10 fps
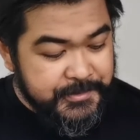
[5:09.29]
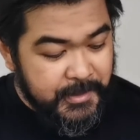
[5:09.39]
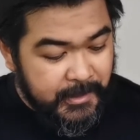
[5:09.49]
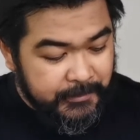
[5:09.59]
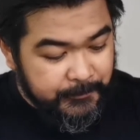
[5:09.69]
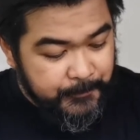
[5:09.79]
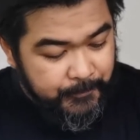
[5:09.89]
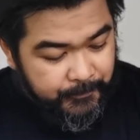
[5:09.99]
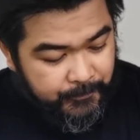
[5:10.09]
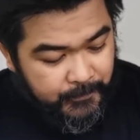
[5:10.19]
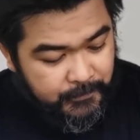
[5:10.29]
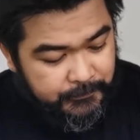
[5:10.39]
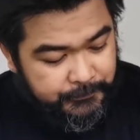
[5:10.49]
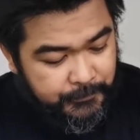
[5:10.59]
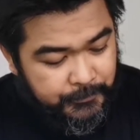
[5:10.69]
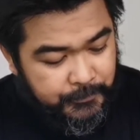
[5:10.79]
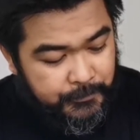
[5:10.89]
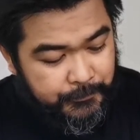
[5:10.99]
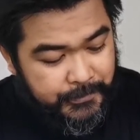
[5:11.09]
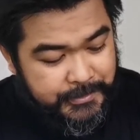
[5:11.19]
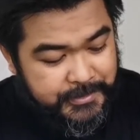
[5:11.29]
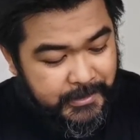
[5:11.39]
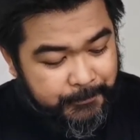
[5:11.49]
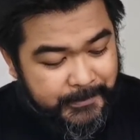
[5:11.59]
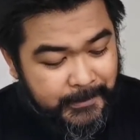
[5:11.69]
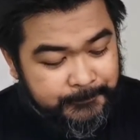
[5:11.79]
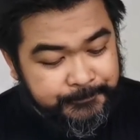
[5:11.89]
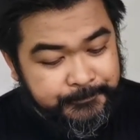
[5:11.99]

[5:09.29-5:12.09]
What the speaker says: start with the charapita.